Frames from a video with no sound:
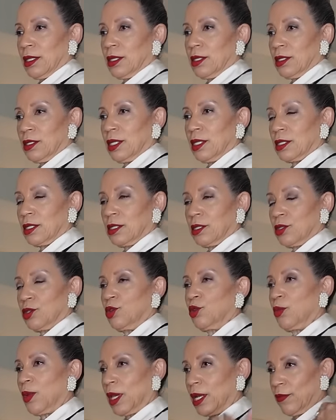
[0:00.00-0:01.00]
It doesn't look
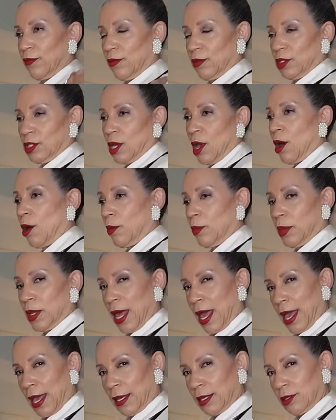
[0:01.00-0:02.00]
too bad if it's all
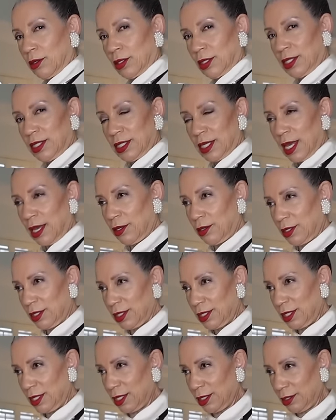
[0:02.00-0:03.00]
black. You can see how you can
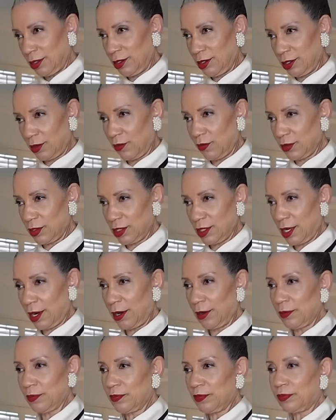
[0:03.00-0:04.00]
see the difference
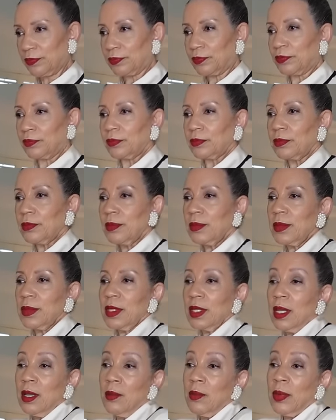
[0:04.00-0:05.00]
there.
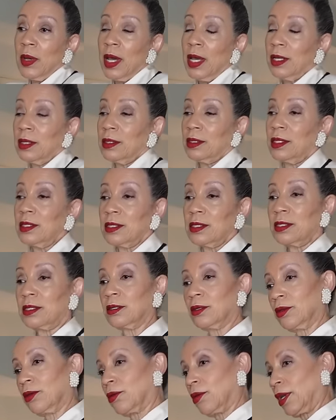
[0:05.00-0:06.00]
But this is
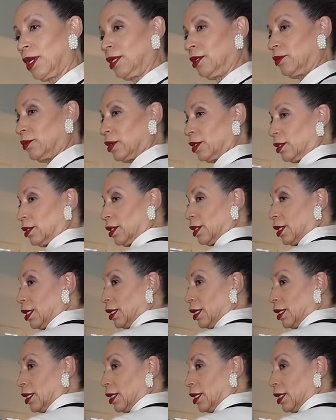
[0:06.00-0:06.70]
a great one.